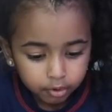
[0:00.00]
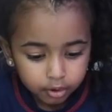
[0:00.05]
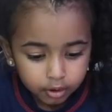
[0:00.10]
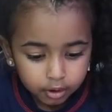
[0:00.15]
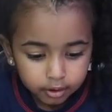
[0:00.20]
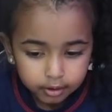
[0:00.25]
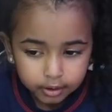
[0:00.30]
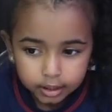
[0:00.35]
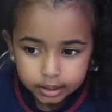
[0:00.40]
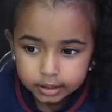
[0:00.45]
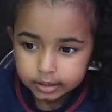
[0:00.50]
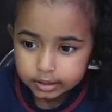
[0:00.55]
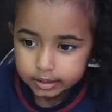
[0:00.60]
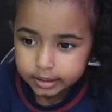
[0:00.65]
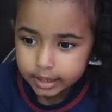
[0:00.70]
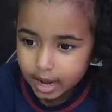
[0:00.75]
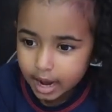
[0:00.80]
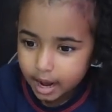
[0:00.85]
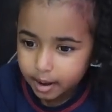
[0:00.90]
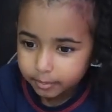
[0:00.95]
Claus?
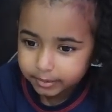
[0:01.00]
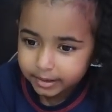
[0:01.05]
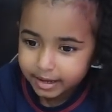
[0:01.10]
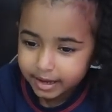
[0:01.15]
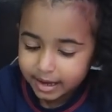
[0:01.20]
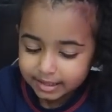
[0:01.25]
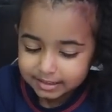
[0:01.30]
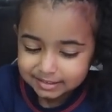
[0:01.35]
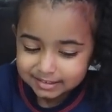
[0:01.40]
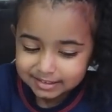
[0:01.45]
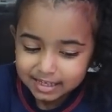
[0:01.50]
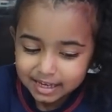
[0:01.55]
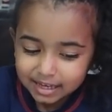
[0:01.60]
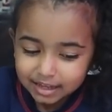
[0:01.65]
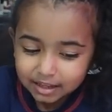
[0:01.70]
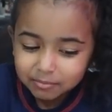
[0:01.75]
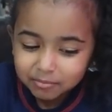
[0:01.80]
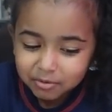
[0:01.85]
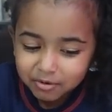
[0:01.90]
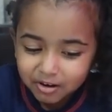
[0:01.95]
Yeah, because
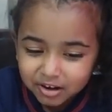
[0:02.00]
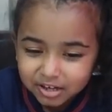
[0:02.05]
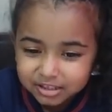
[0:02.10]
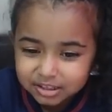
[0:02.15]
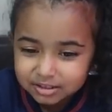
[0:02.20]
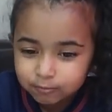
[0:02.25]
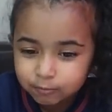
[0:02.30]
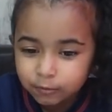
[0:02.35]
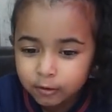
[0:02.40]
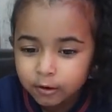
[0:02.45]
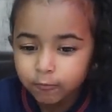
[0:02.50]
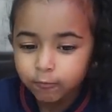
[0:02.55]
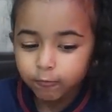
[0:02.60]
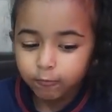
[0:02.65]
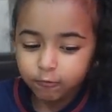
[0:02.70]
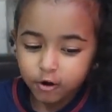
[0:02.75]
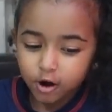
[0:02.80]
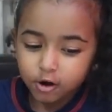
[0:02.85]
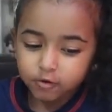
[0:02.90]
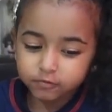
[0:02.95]
Santa Claus will
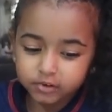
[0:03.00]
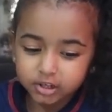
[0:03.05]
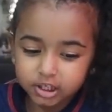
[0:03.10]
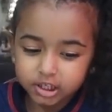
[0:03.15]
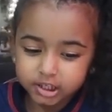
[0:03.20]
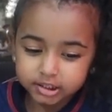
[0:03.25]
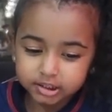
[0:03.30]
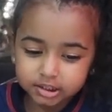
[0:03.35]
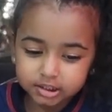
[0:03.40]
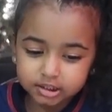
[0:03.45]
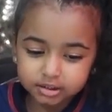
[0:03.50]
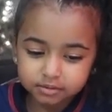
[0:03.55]
love these.